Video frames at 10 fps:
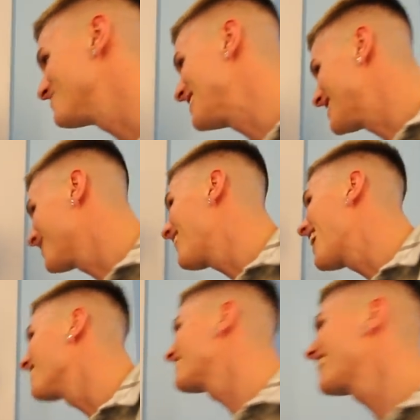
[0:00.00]
It'll be
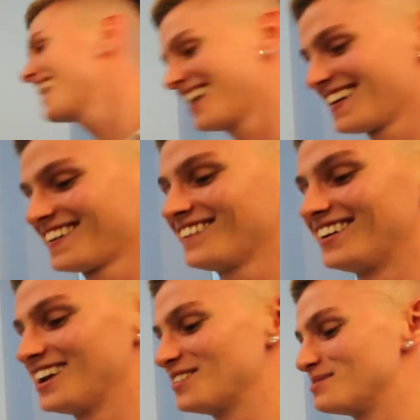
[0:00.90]
grabby! Go
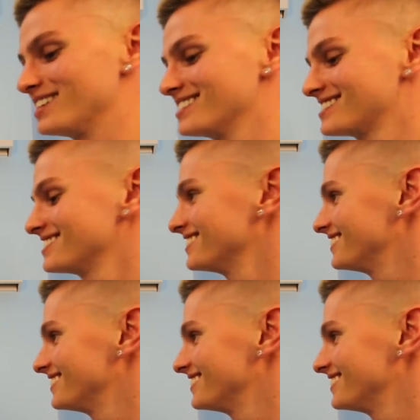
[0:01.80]
on, have a piece.